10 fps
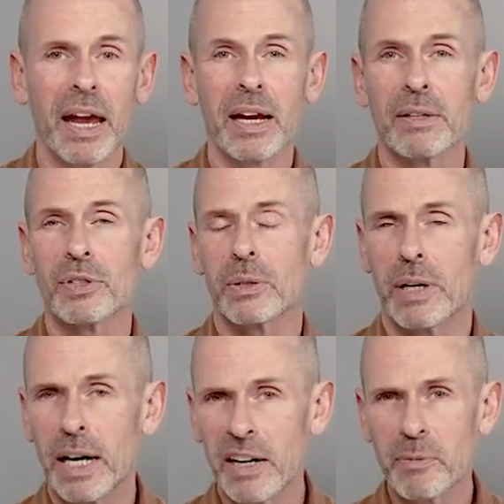And
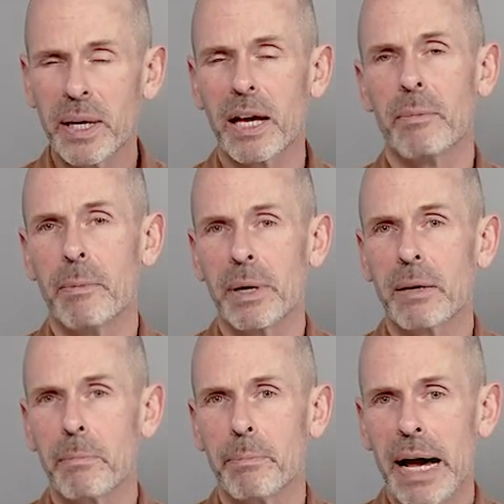so I've become a
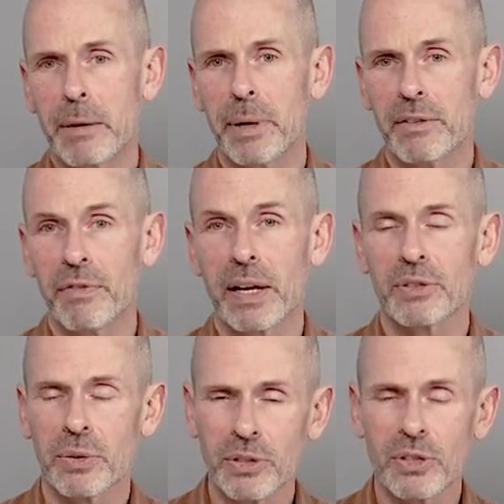big back button fan.
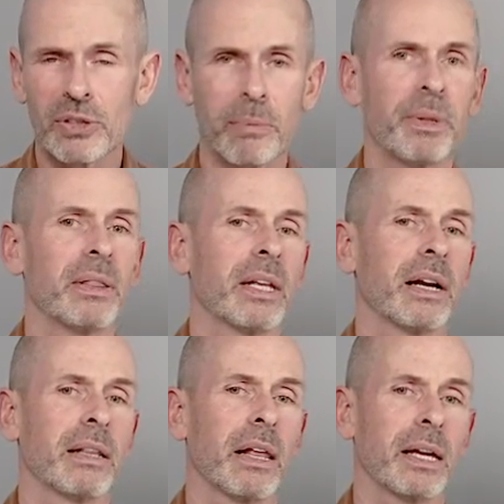So this is something that
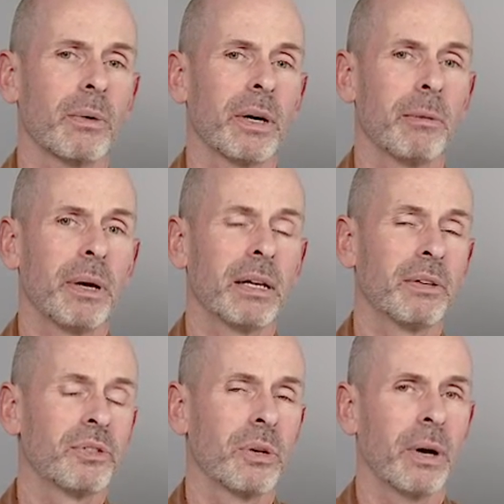I like quite a bit.
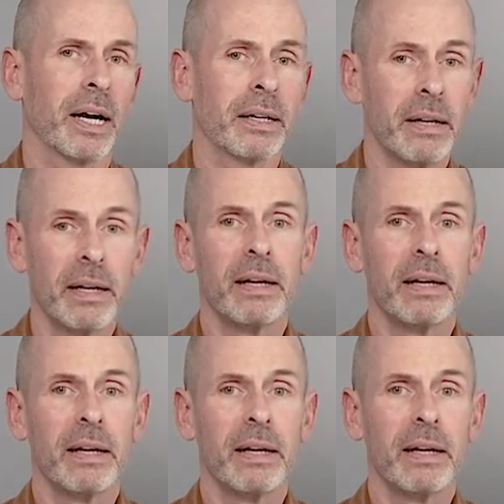And so I